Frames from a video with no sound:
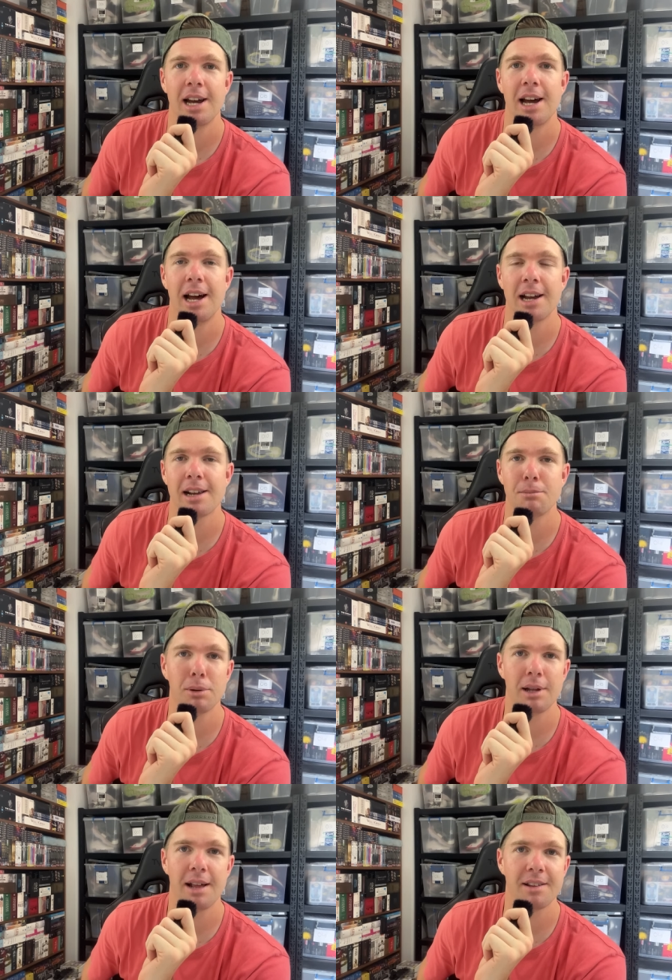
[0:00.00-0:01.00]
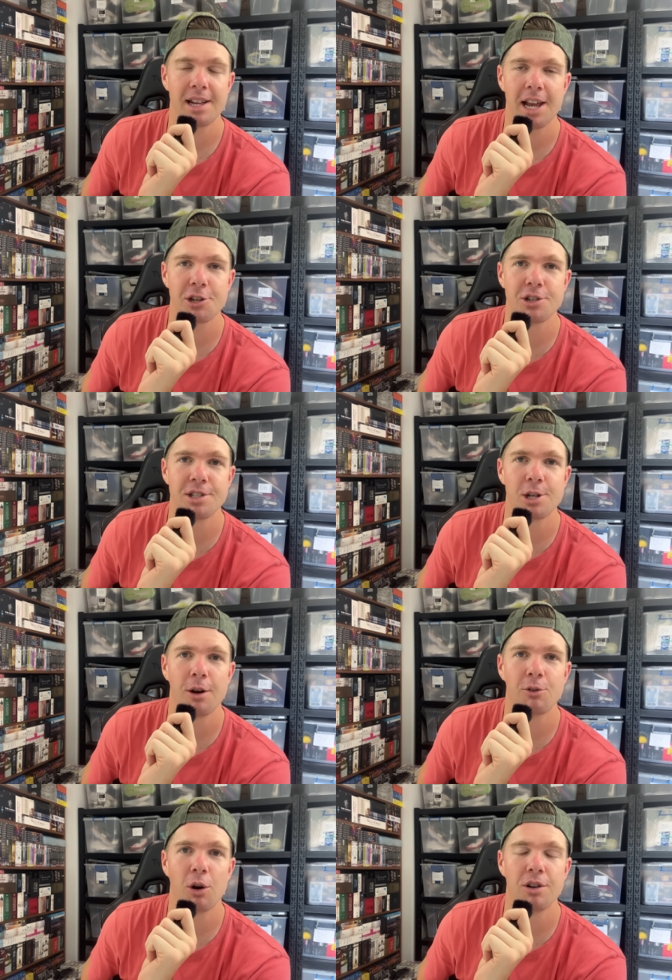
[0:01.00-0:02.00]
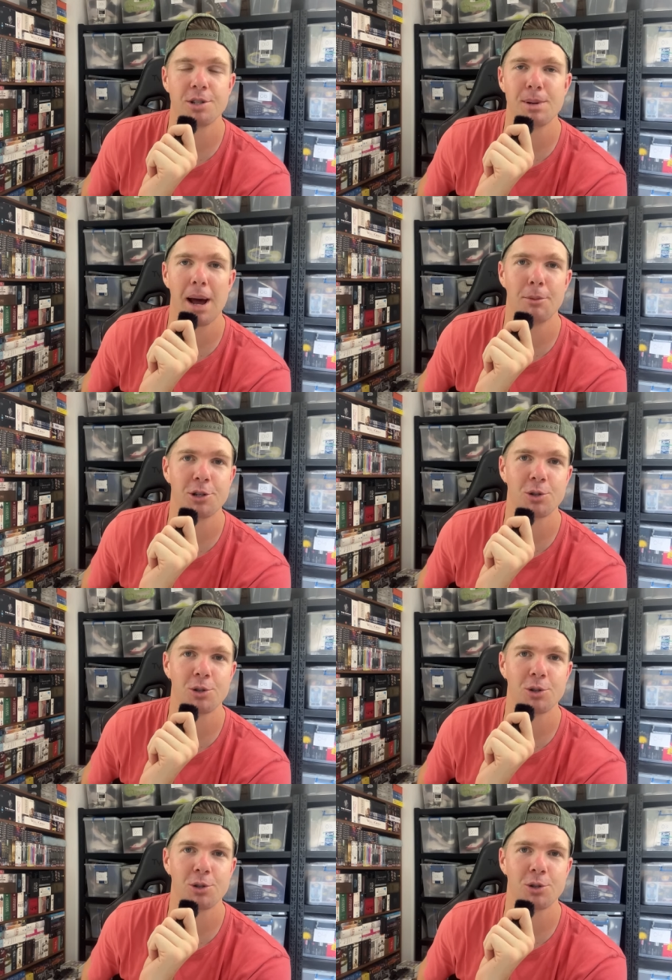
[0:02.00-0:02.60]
uh, are going to pull out the connections that I've got to be able to